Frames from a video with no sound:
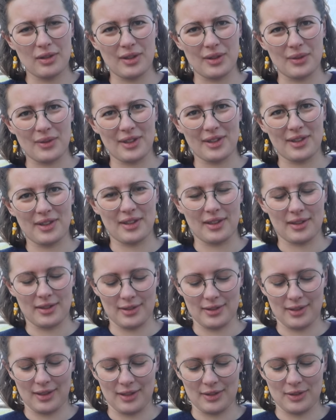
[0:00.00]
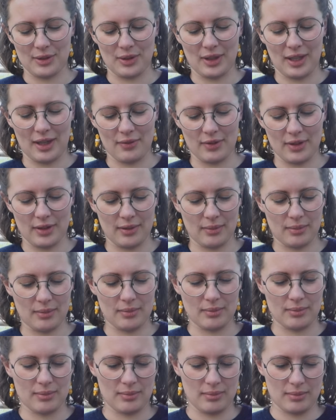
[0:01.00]
the right thing to say. Sorry, I have a
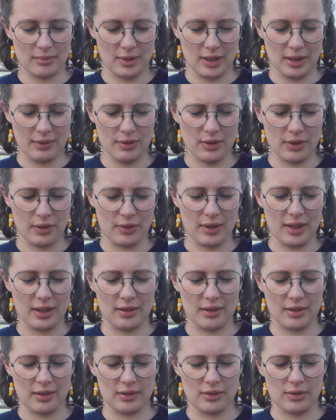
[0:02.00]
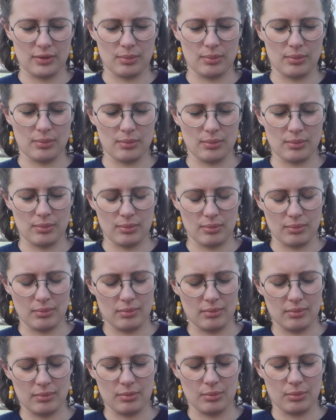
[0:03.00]
I have a thread that's
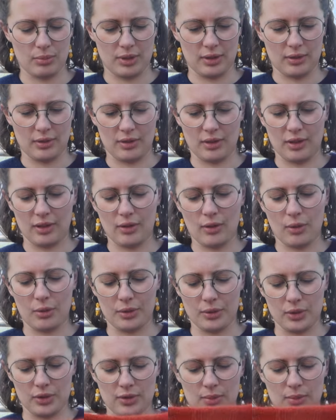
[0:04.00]
been common